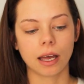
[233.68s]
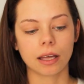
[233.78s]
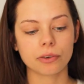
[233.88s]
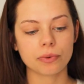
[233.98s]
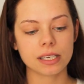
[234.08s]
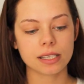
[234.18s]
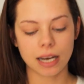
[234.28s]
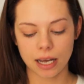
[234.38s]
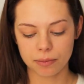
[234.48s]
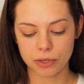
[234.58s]
And the reason
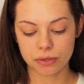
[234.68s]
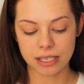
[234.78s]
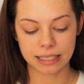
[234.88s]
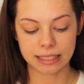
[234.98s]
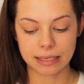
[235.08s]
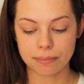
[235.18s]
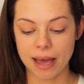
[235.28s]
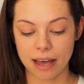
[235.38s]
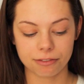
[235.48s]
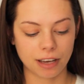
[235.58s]
I'm using the
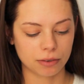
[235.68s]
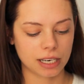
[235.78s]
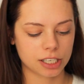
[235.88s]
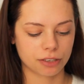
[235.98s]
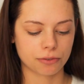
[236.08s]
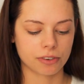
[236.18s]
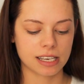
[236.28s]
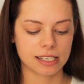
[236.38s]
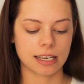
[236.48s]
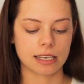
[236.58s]
matte foundation for
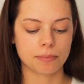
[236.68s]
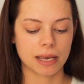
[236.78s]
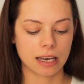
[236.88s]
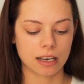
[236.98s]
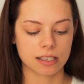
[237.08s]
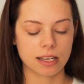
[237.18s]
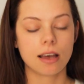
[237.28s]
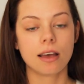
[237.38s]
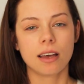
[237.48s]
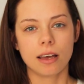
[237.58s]
this is because
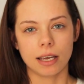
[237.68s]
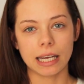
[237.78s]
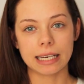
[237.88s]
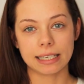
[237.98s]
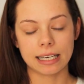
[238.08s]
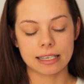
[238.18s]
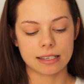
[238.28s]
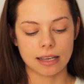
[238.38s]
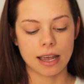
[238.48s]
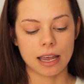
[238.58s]
it
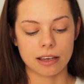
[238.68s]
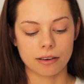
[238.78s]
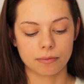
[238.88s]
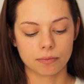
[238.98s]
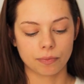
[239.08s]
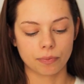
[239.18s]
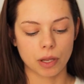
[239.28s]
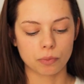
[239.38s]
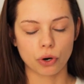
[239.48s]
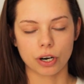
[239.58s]
is a
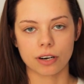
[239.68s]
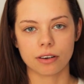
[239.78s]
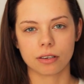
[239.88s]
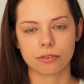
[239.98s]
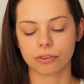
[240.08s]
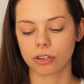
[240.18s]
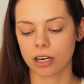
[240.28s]
more full